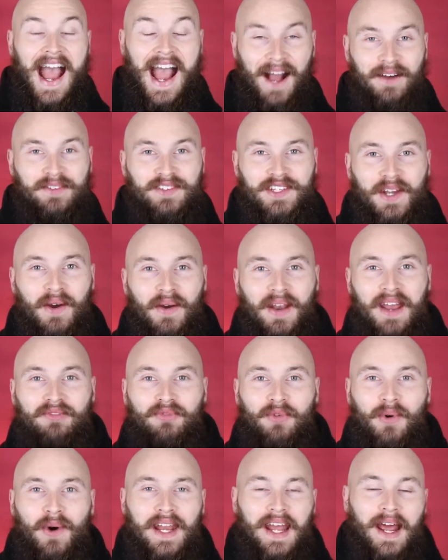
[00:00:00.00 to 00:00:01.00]
How's it going
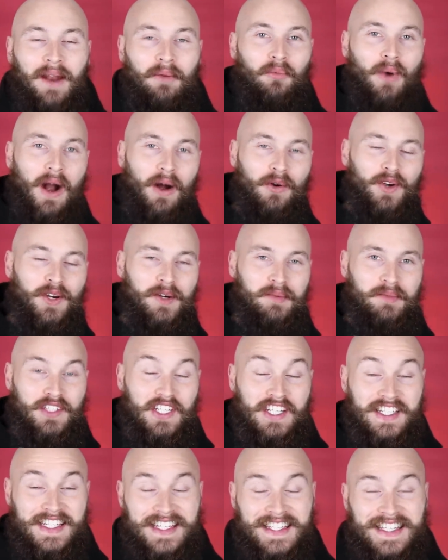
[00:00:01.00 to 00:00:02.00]
everyone and welcome
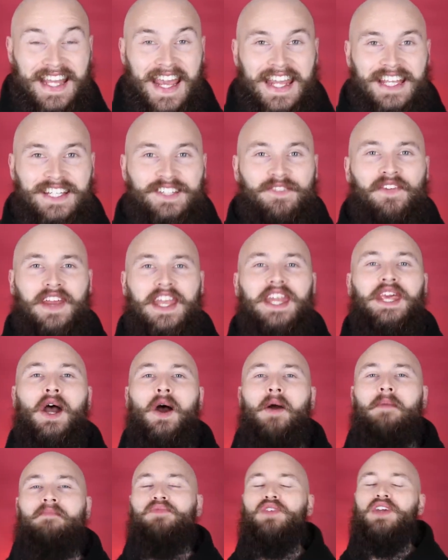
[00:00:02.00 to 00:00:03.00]
to today's
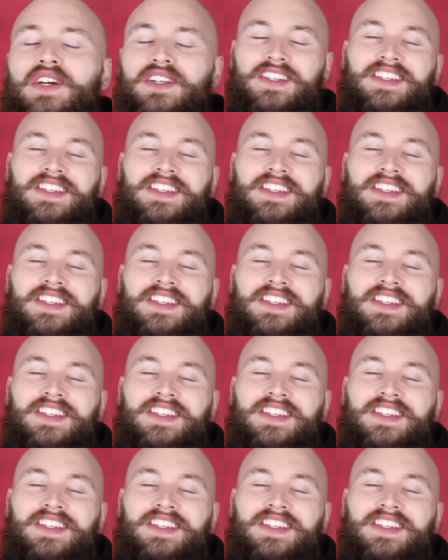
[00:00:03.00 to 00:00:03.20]
video.